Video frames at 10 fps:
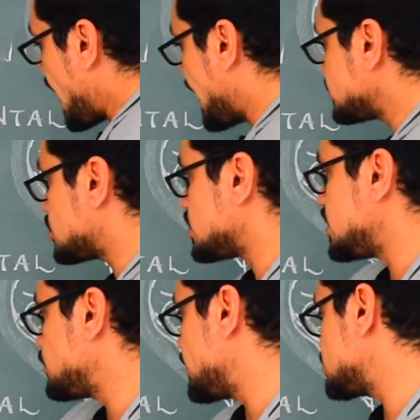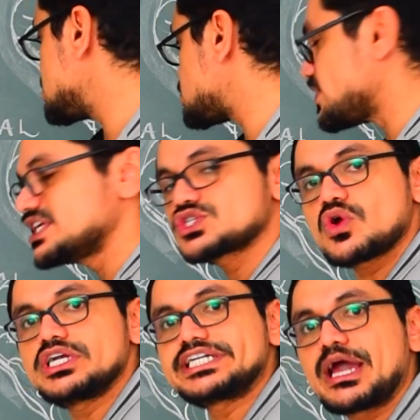And the third one, this one is
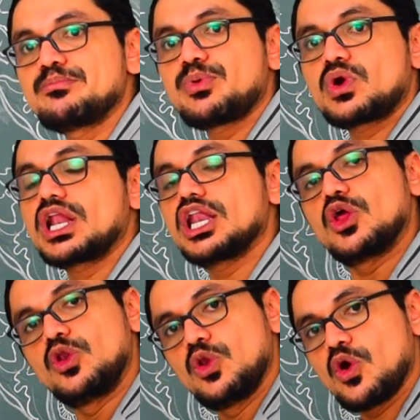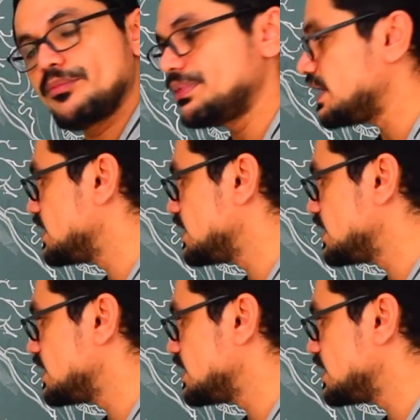called temporal lobe.